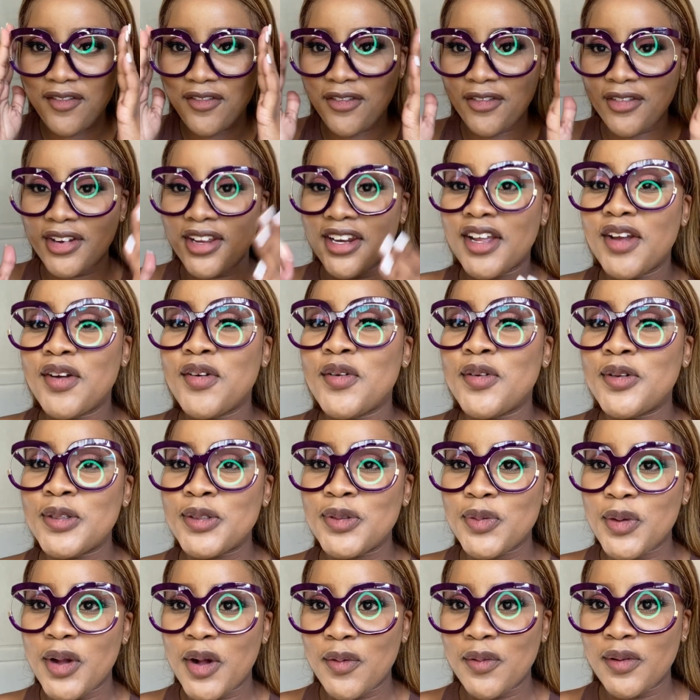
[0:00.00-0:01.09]
Frida goes
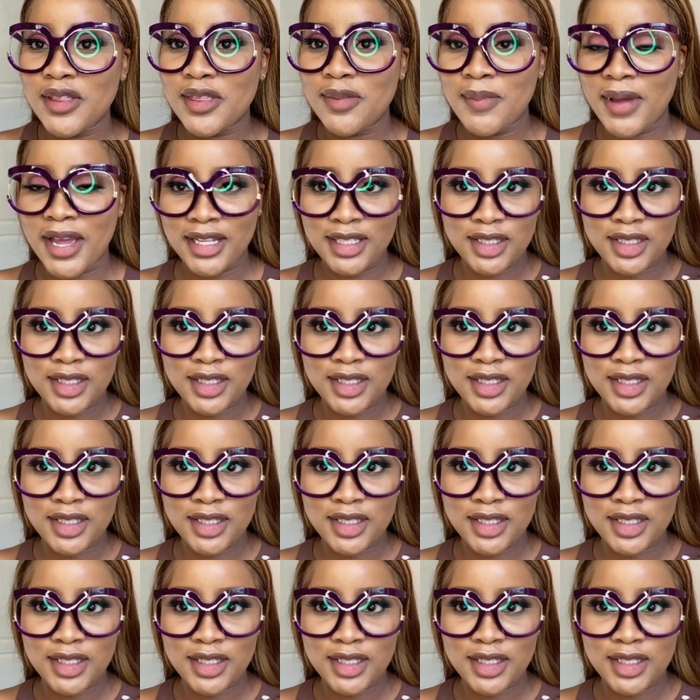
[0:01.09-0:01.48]
well with my